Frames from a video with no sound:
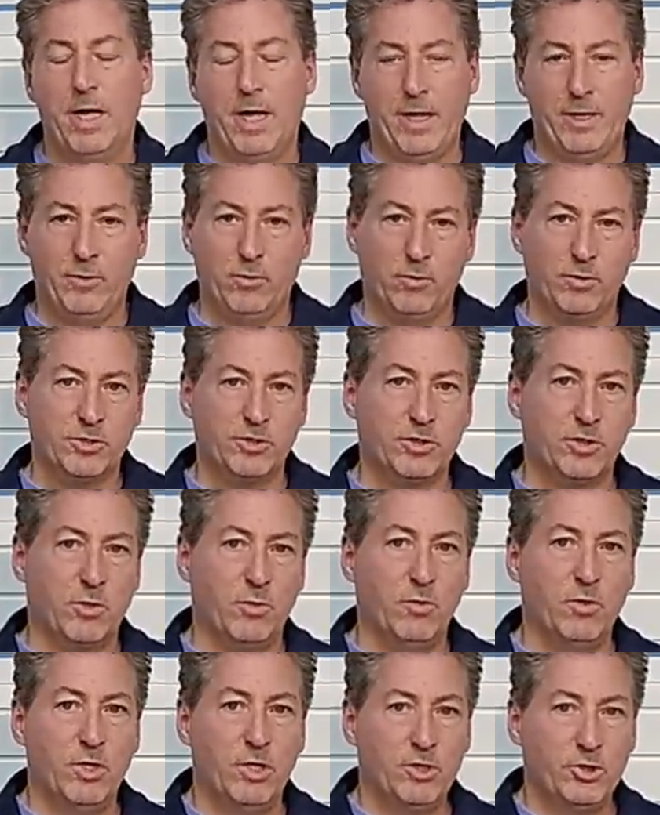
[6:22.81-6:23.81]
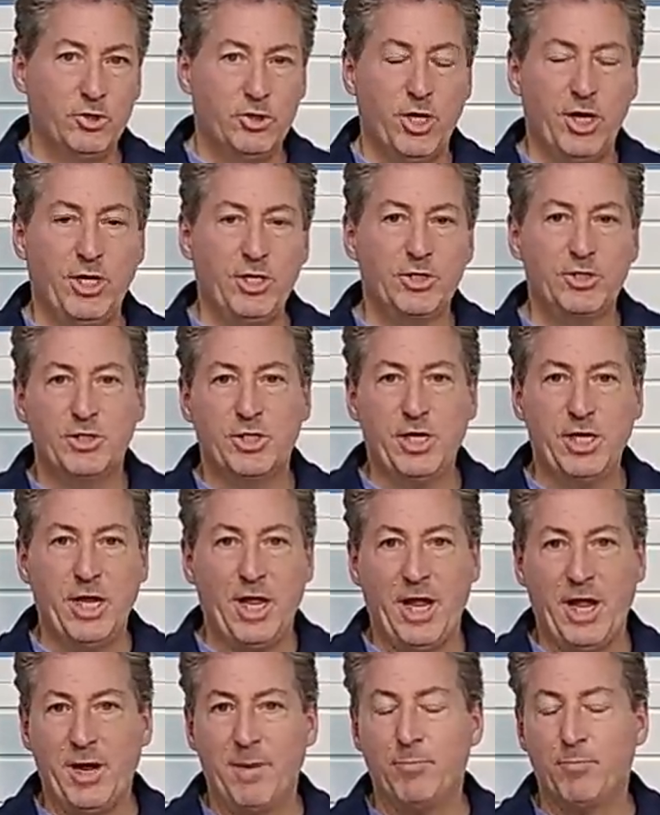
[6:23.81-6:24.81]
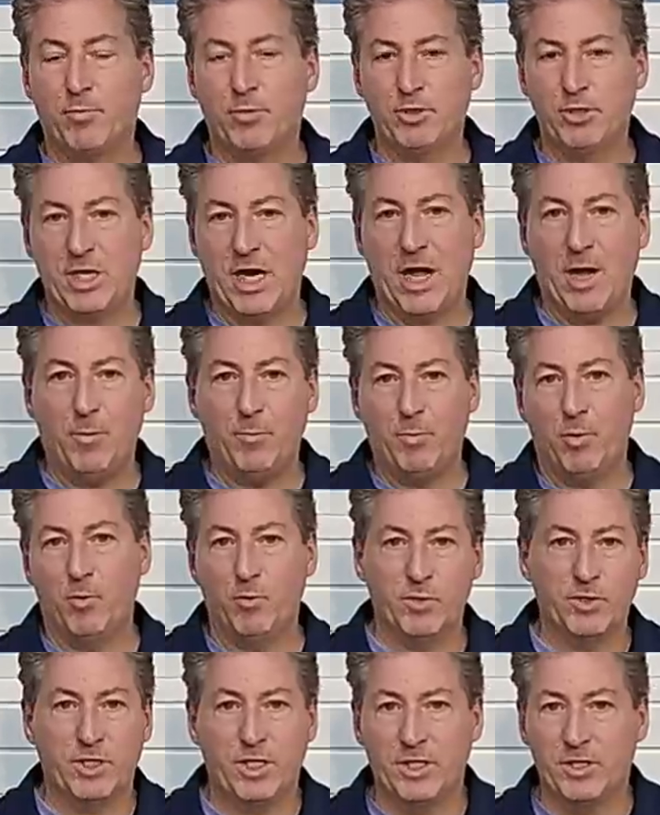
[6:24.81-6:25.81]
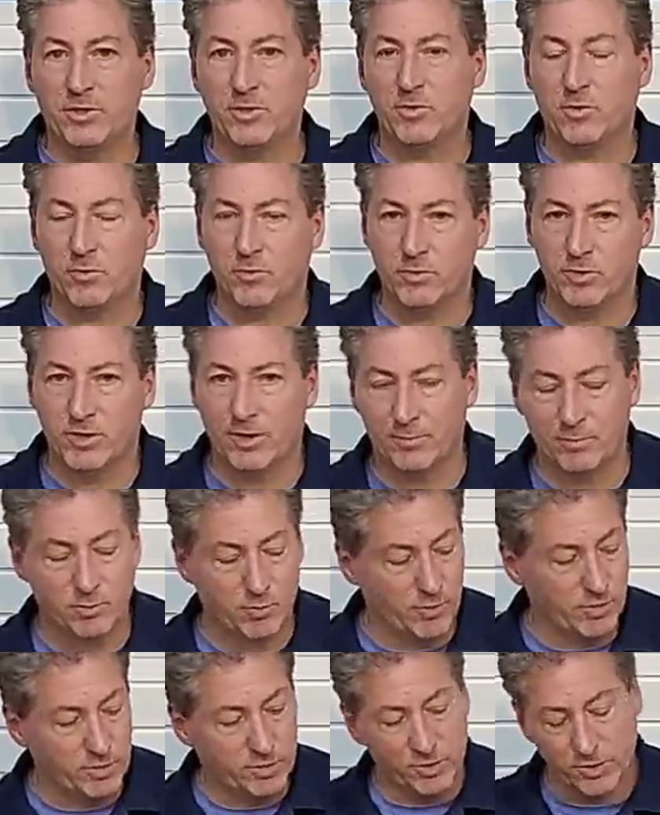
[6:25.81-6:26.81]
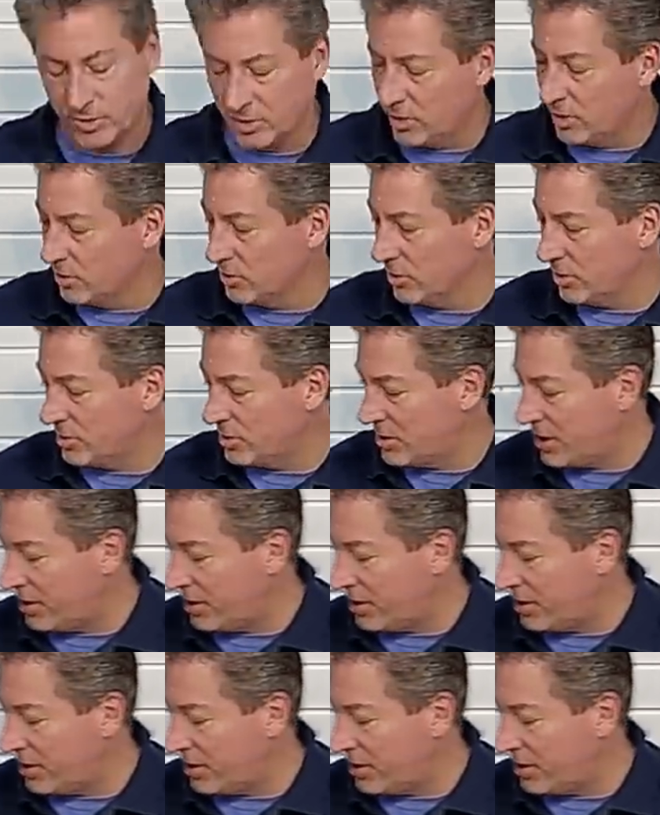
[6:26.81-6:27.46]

and also change the amperage output with the internal dip switches. So let's